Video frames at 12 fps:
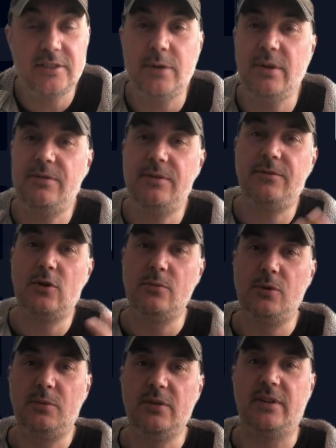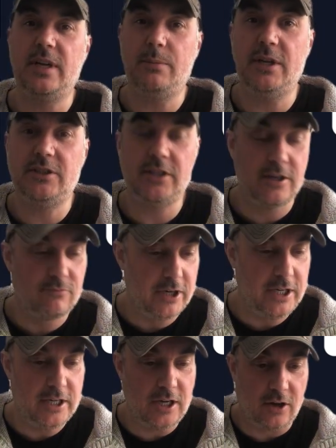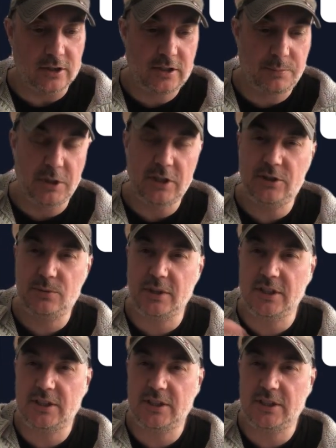So if you've come up with an image that you really like, but you just want it